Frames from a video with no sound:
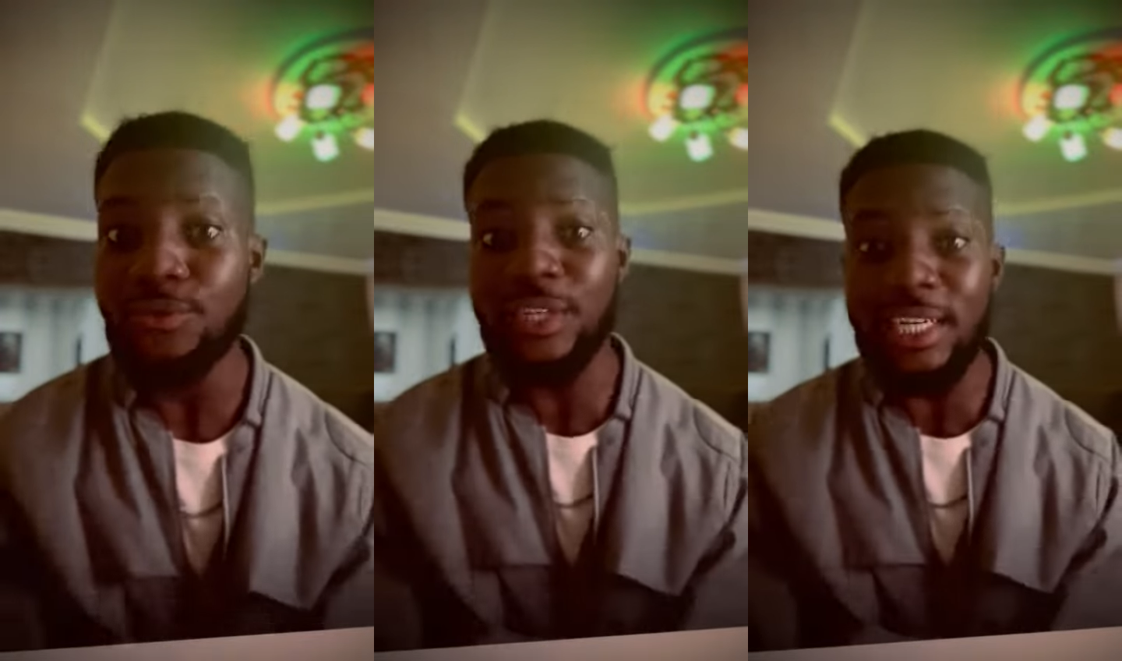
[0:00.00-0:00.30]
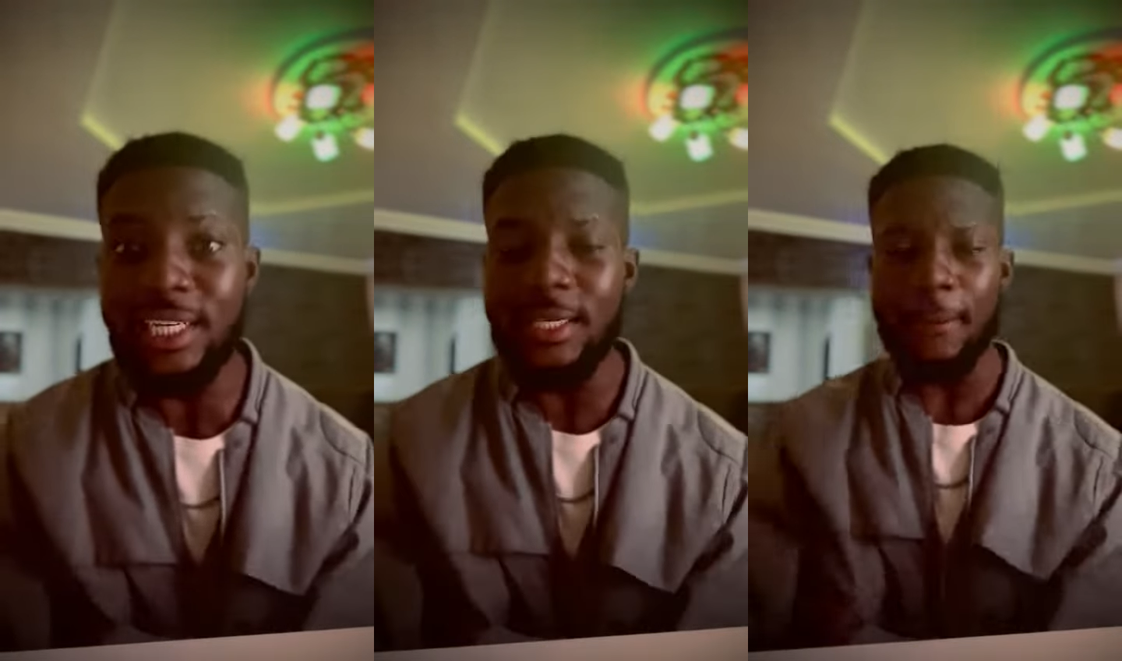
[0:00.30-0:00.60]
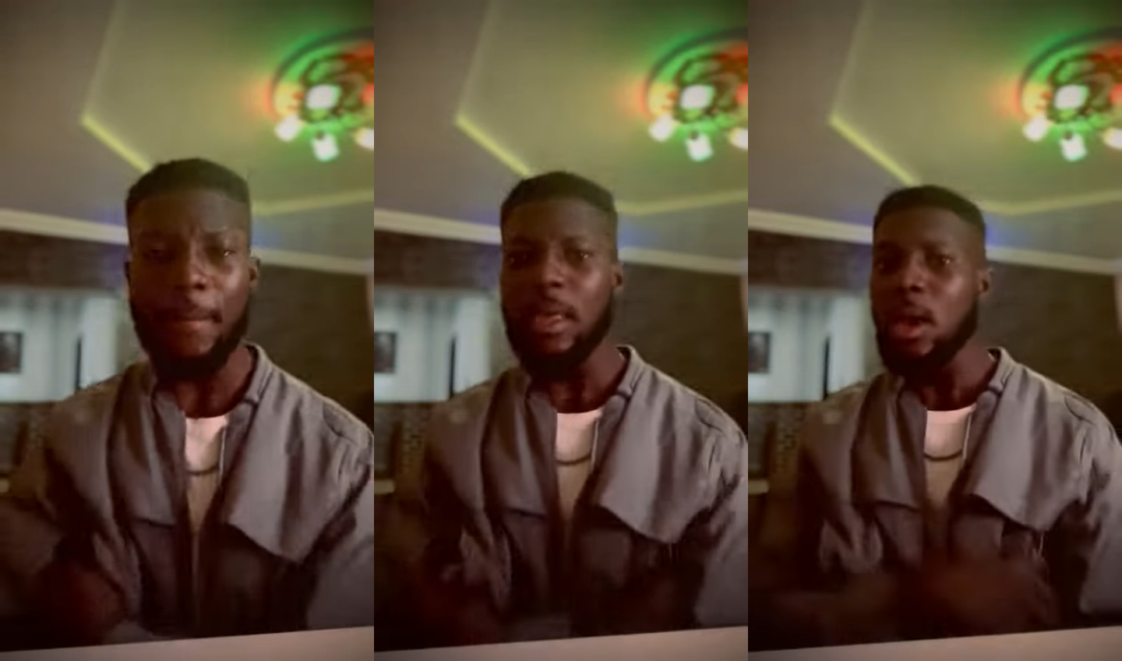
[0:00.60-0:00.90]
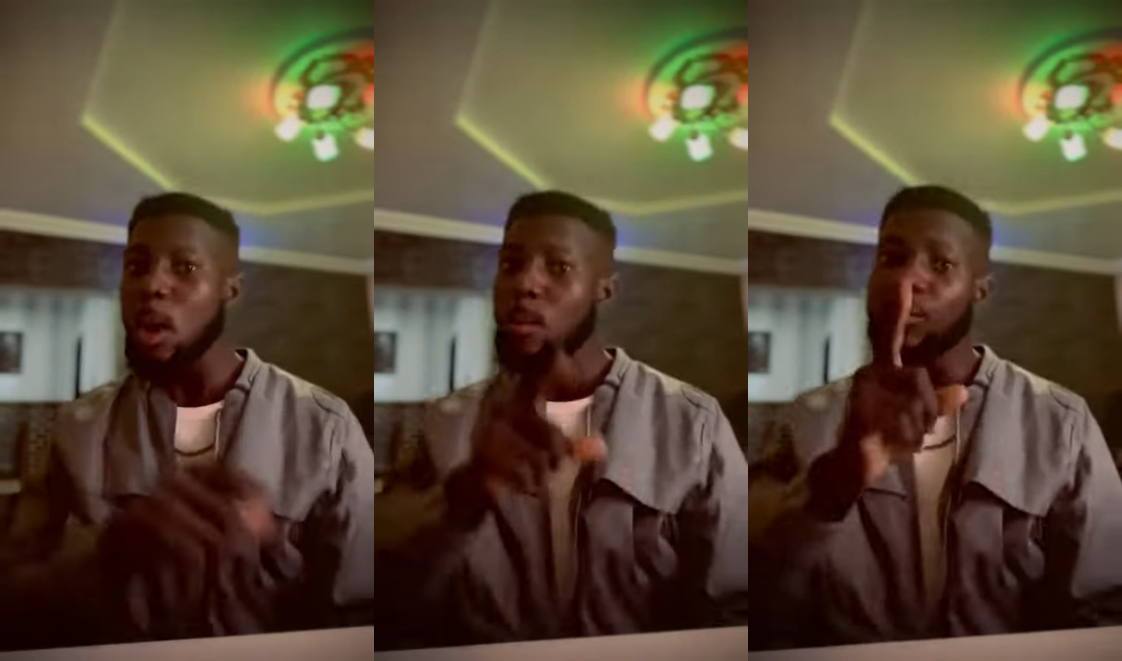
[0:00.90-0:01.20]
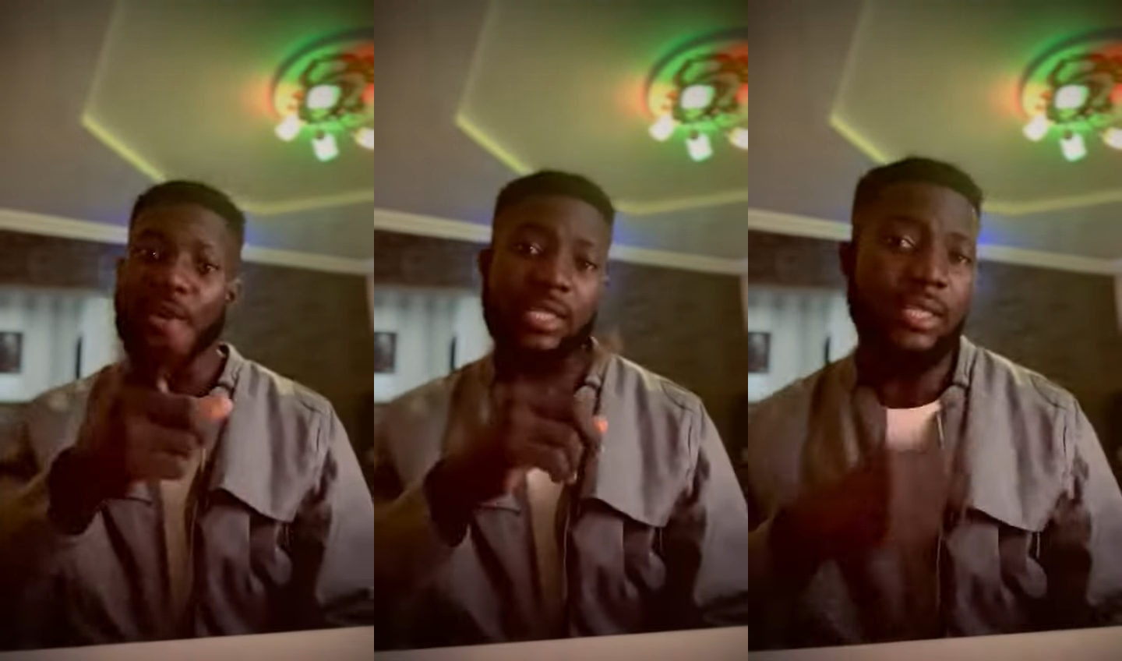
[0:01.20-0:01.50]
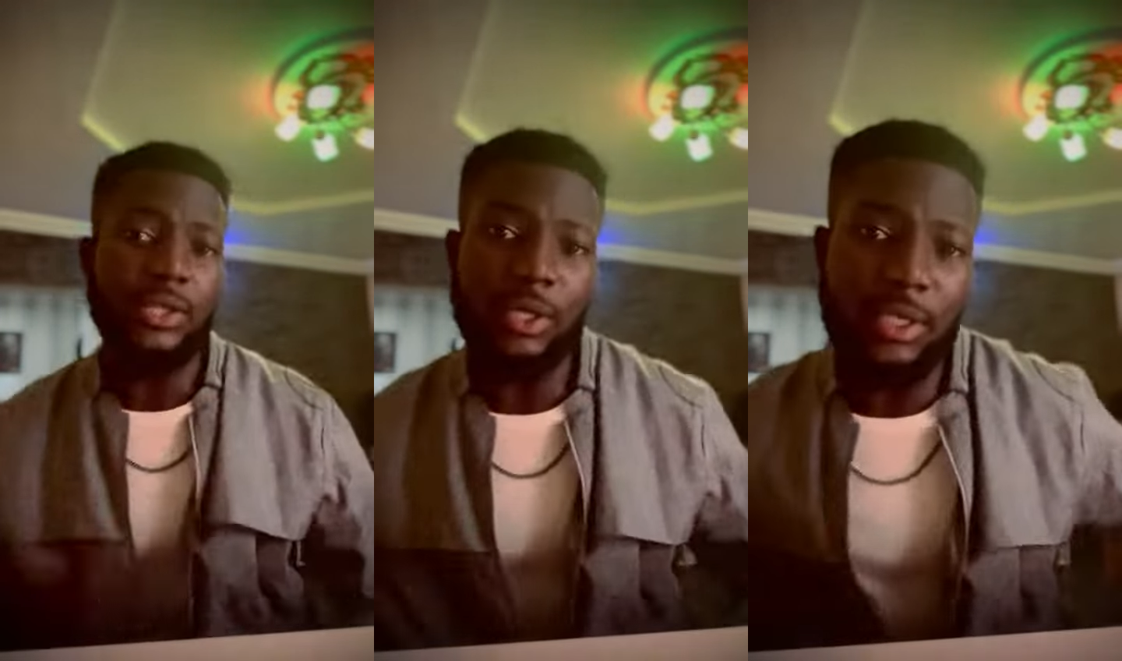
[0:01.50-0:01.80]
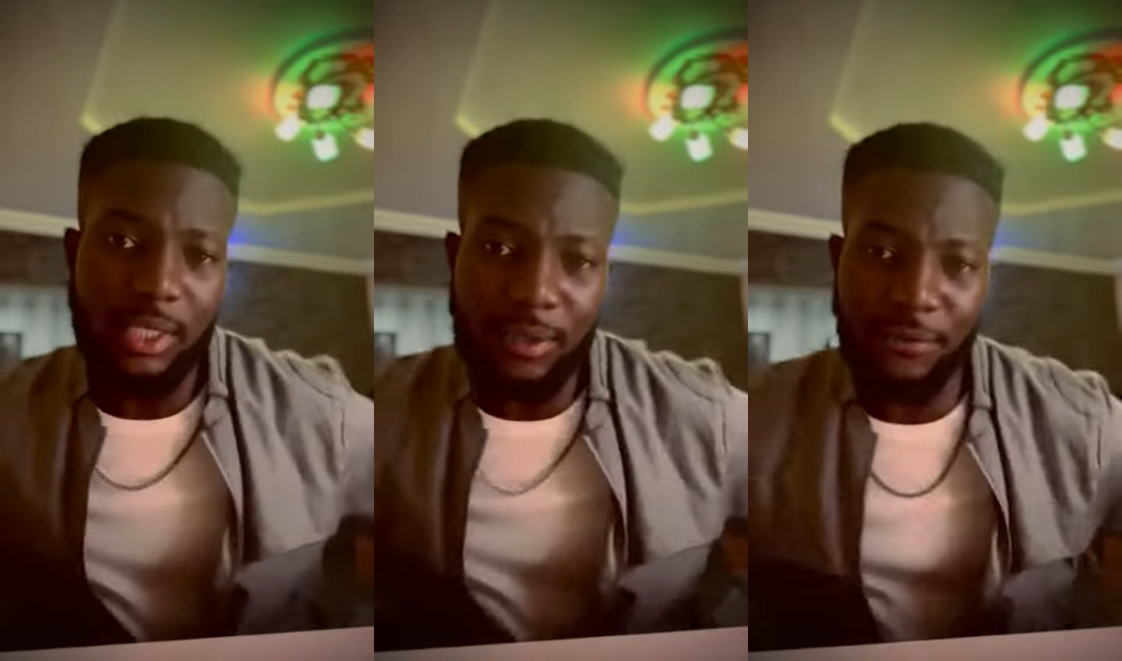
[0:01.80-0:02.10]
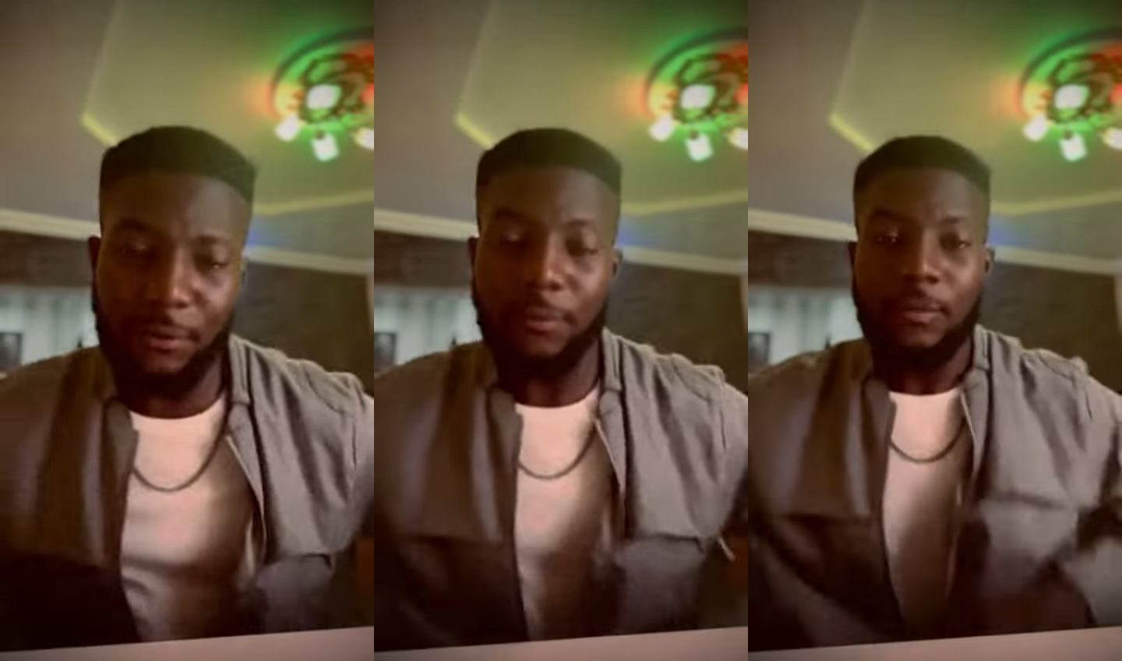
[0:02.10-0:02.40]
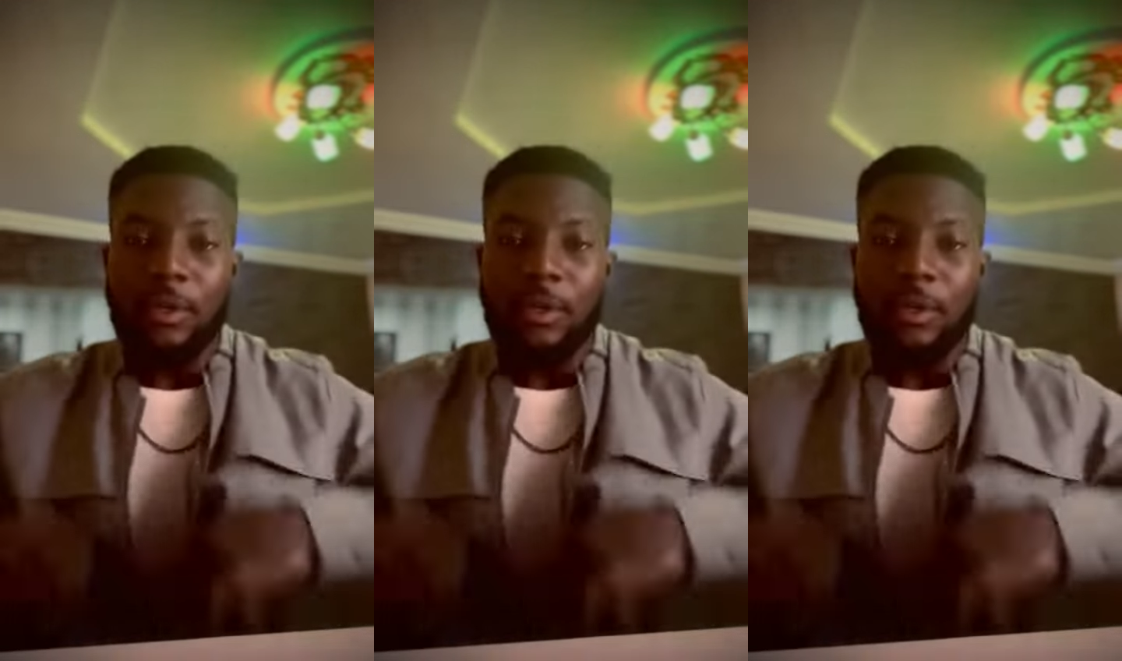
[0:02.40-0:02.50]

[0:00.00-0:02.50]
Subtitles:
Really, procrastination is evil.